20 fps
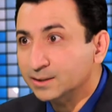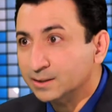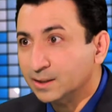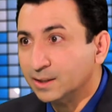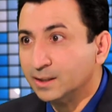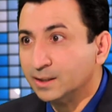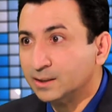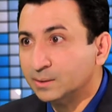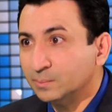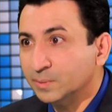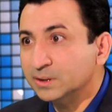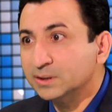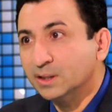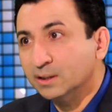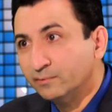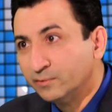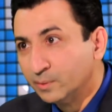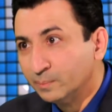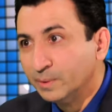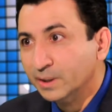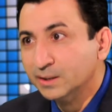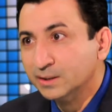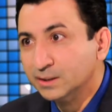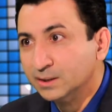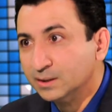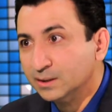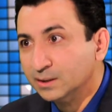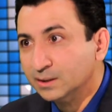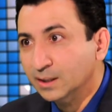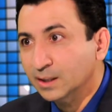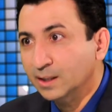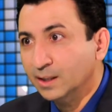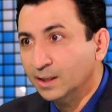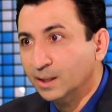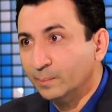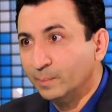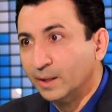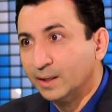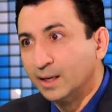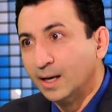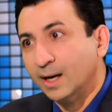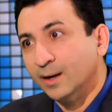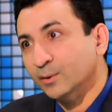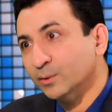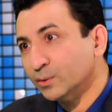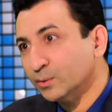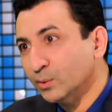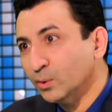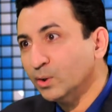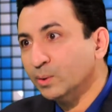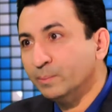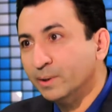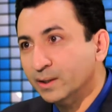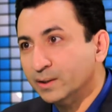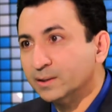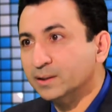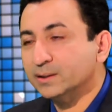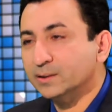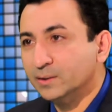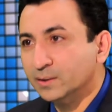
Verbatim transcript: there, misinformation about how to go about it and